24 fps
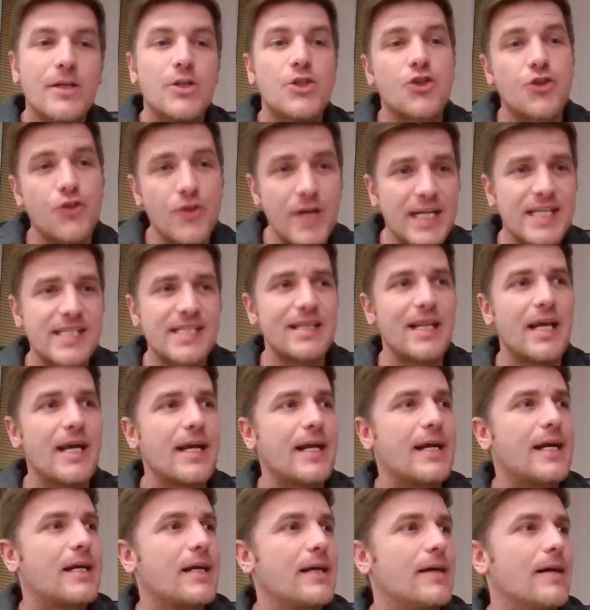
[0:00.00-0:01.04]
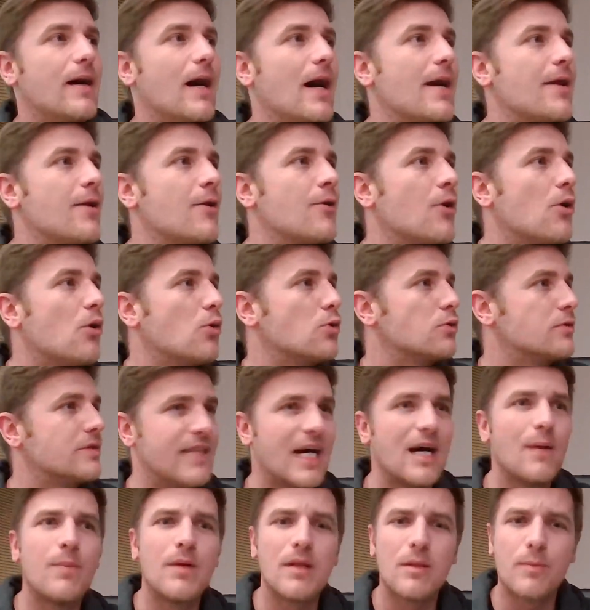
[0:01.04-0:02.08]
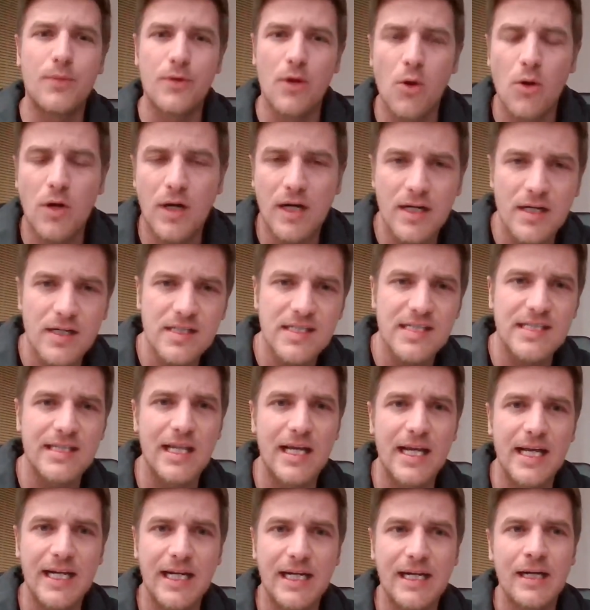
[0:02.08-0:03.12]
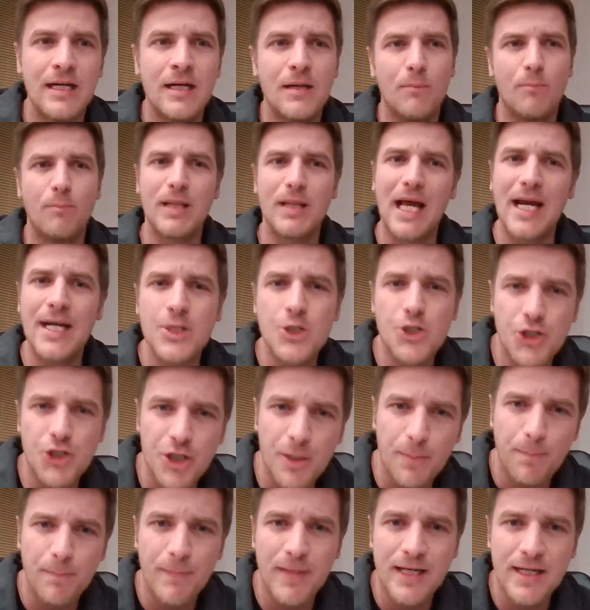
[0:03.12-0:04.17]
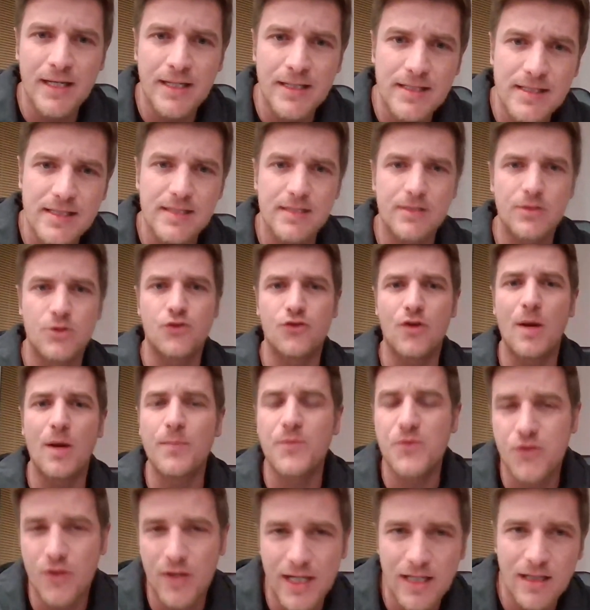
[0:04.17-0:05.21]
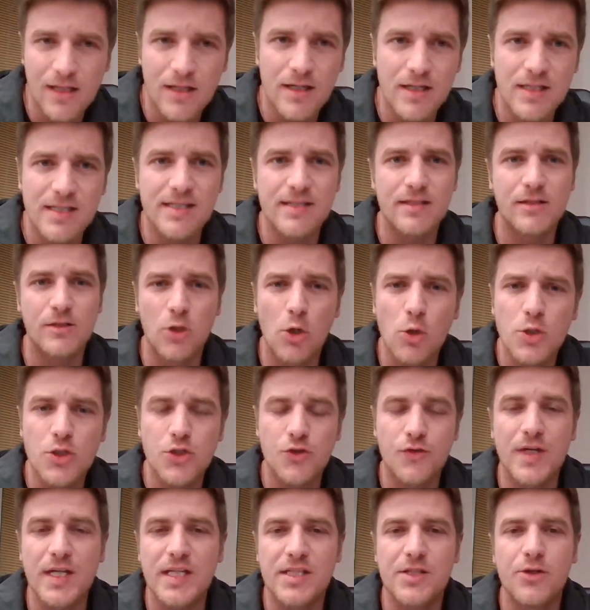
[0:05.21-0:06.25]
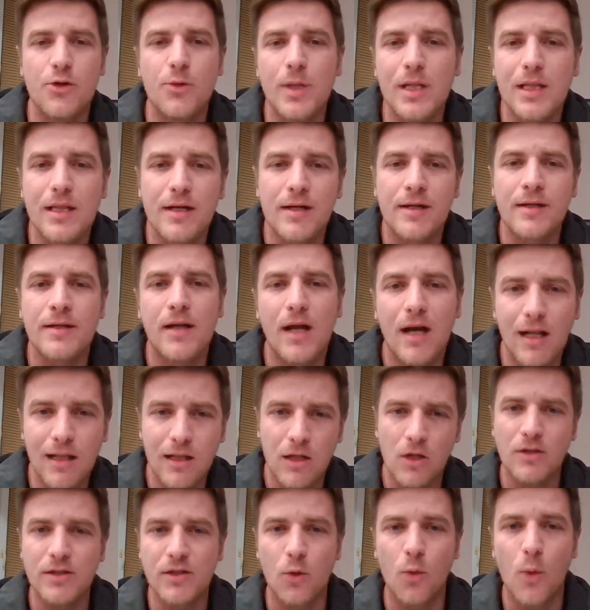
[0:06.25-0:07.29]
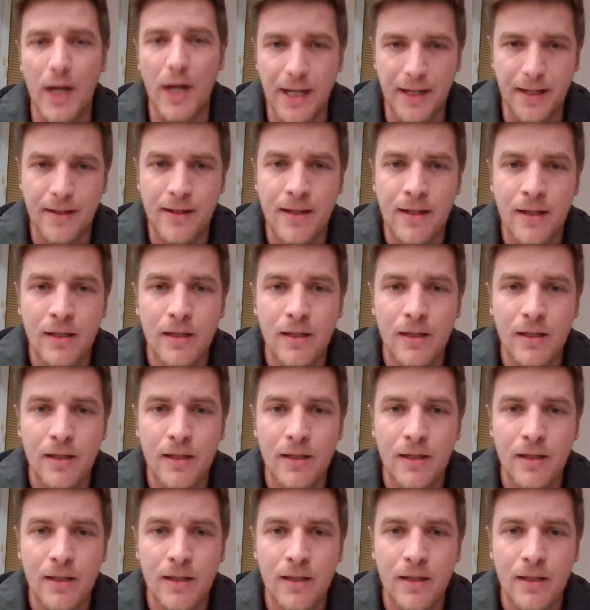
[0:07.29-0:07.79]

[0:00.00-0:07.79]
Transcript: Tricks like I don't know, double brokers, like blind shipments, drop trailers, those tricks you will learn along the way.